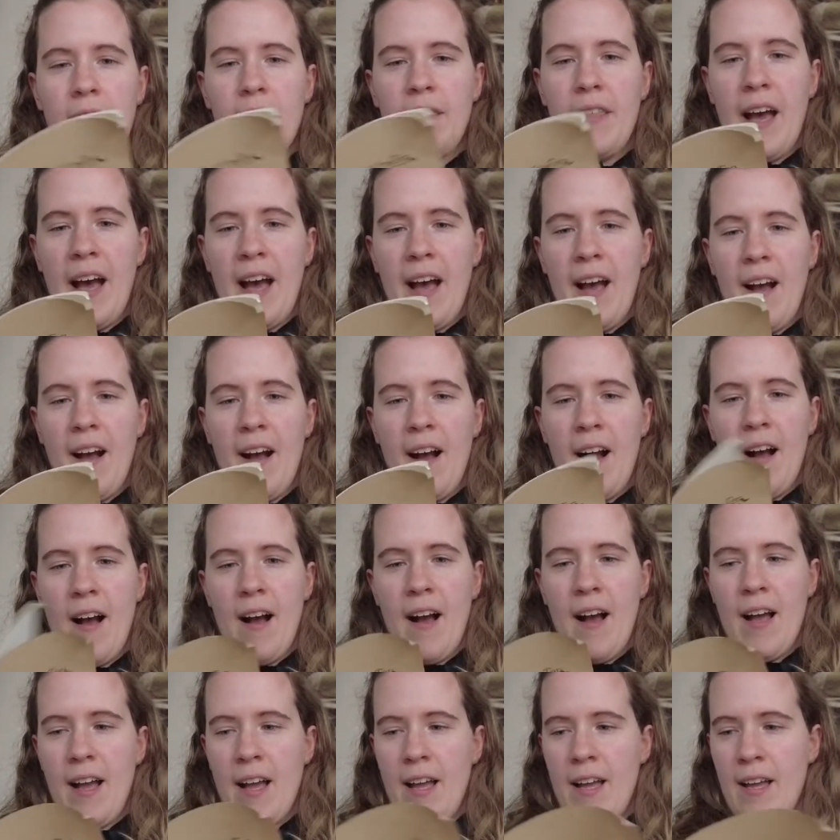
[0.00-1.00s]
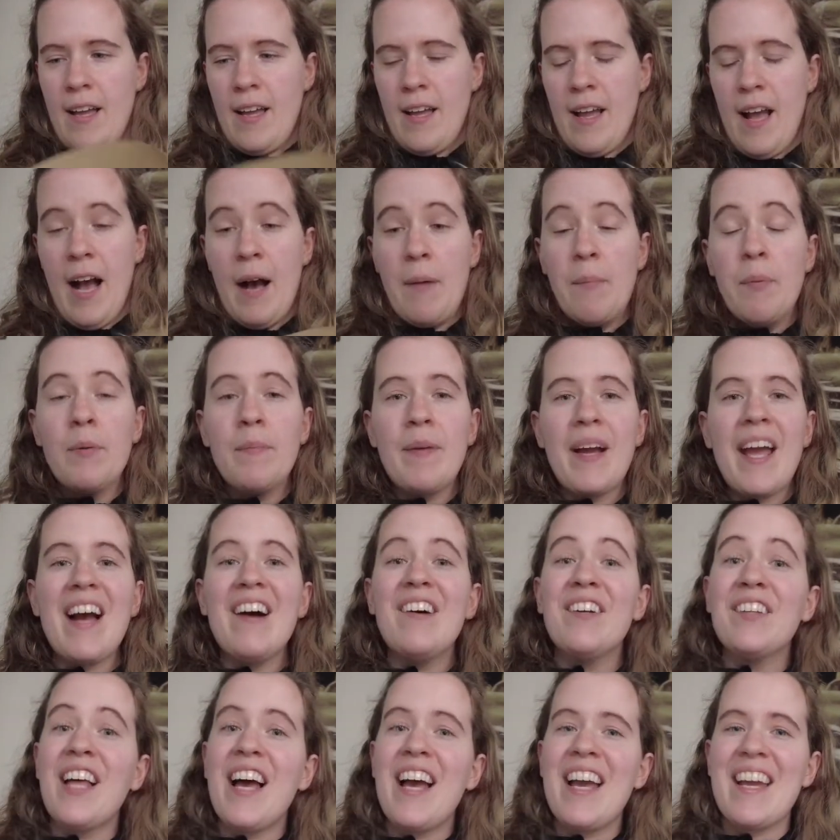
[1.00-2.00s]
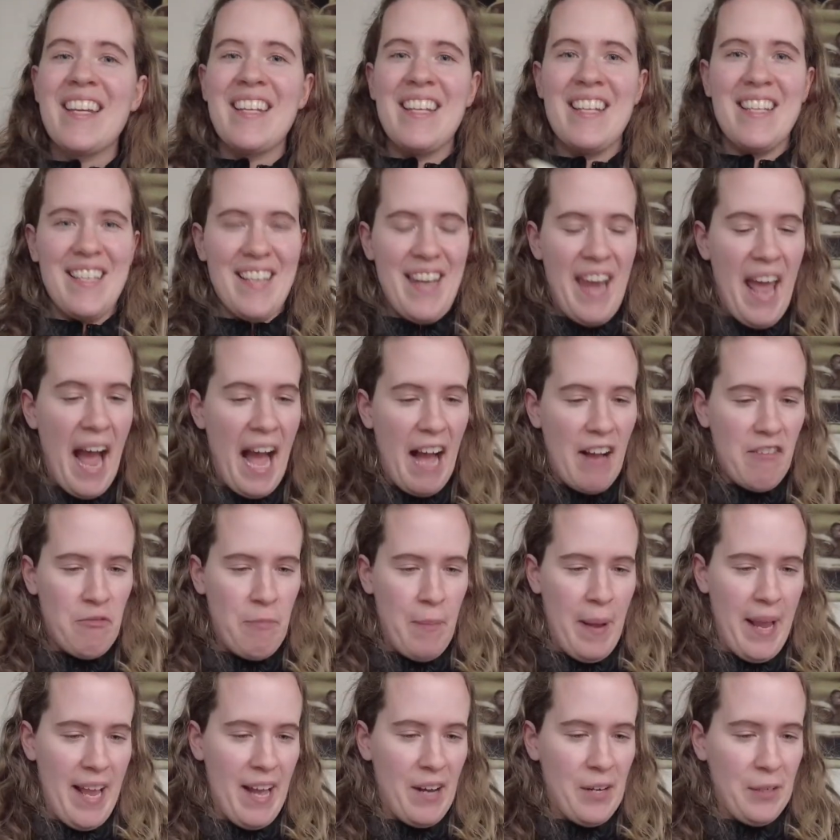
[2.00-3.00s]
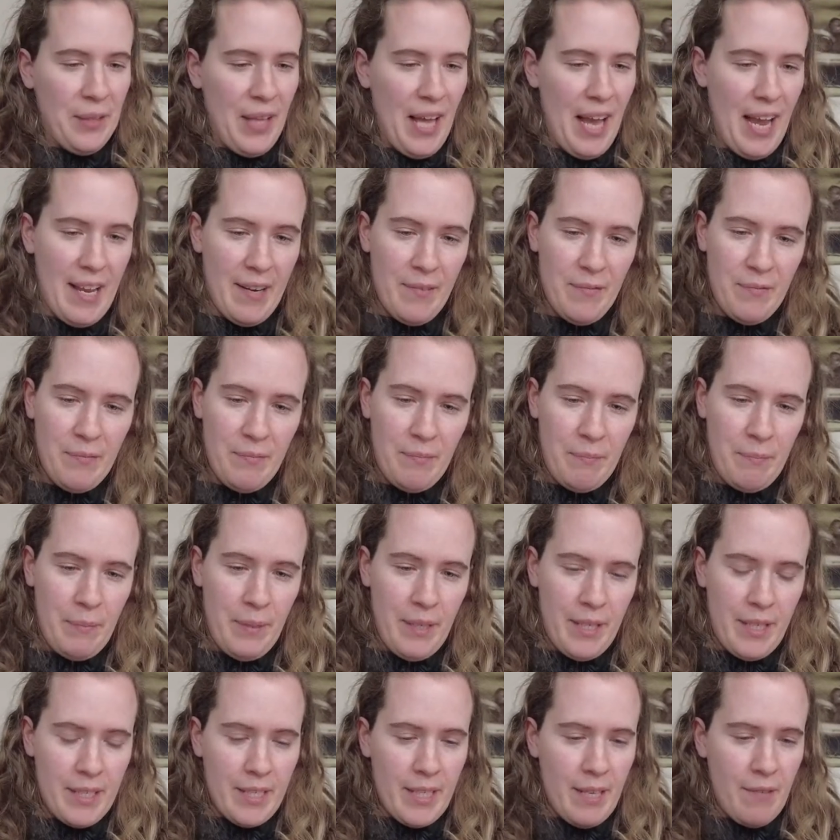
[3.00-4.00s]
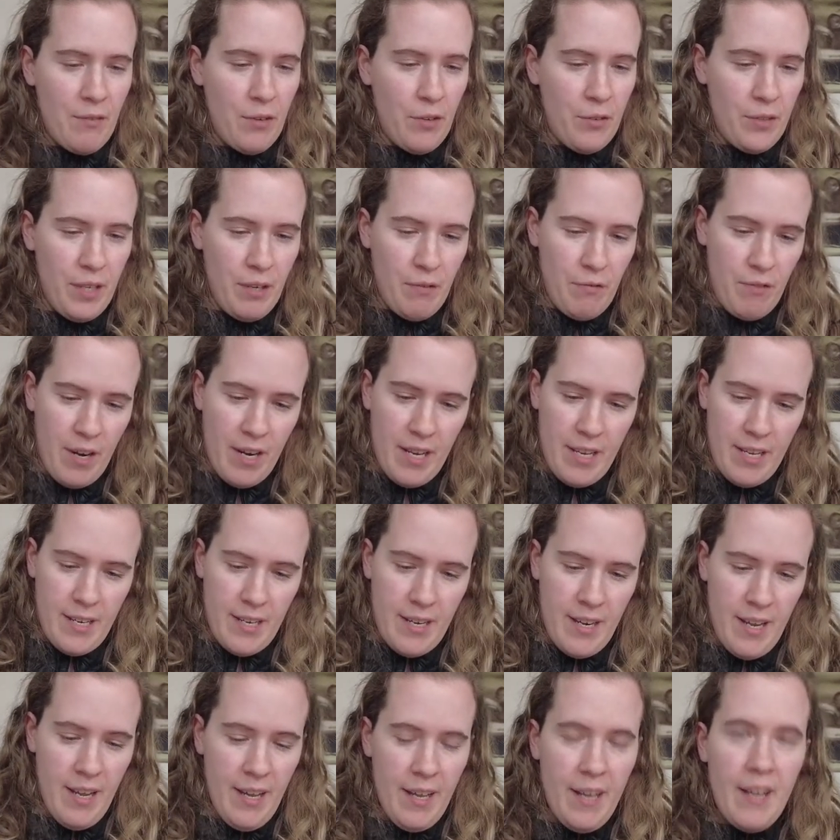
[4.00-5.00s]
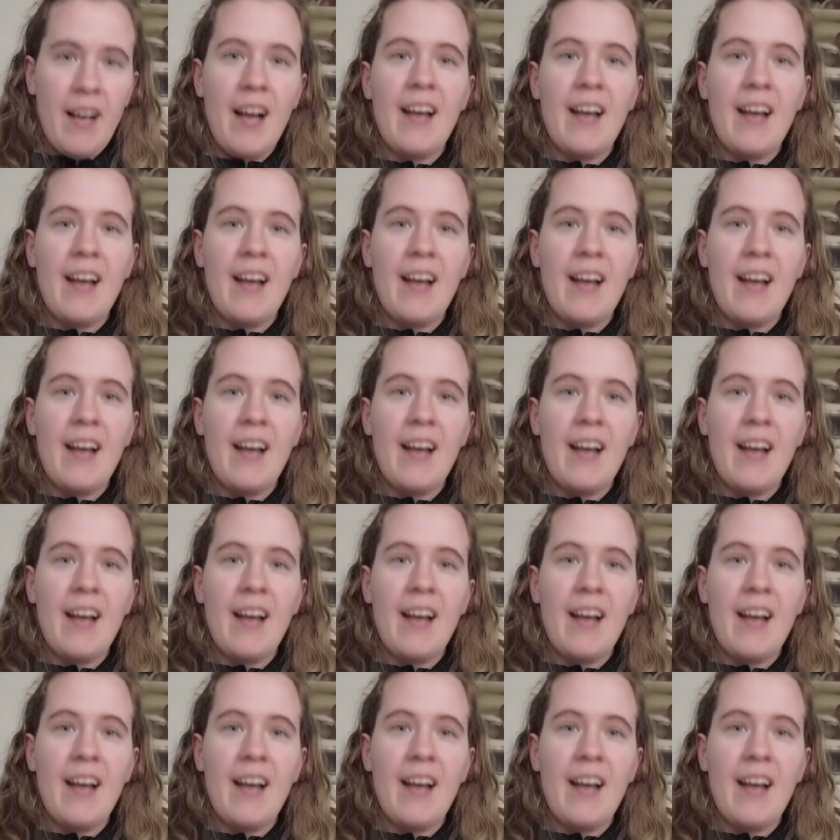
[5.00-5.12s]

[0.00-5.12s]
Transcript: that I have put my outline in, half my outline, because I've only written,